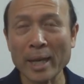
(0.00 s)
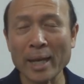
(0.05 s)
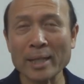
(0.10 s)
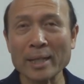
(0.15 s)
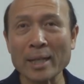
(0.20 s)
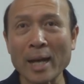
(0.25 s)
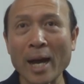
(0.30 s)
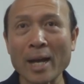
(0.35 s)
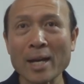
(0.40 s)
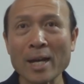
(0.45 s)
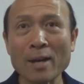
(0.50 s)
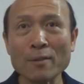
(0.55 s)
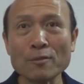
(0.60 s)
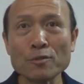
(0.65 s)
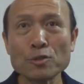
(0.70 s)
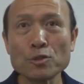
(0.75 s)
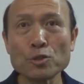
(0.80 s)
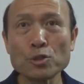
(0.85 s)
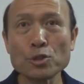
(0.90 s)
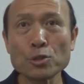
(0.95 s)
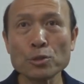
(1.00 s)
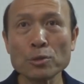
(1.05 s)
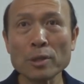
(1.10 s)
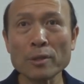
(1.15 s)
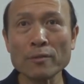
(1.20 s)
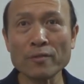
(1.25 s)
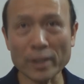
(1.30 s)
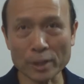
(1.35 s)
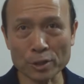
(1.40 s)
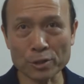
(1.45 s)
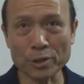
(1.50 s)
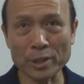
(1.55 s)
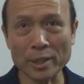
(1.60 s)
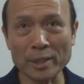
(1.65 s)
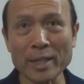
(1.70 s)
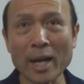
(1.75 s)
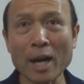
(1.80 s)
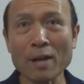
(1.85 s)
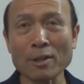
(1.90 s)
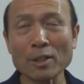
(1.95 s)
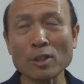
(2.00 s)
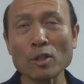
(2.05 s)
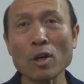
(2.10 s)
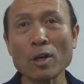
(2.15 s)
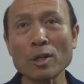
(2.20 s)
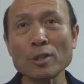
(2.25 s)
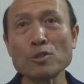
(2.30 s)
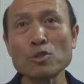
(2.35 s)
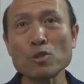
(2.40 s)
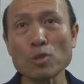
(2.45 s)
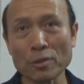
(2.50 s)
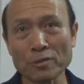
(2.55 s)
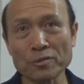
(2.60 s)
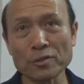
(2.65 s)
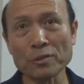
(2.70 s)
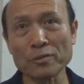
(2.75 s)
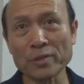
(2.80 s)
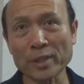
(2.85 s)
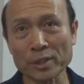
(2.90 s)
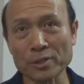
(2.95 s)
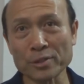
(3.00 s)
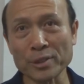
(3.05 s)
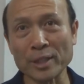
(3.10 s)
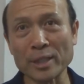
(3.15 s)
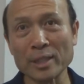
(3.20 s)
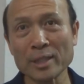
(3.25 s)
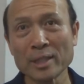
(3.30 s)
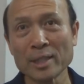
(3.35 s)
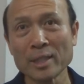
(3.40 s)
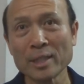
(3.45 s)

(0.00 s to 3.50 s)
and I have Sure Victory. Now I call it Joyful Victory.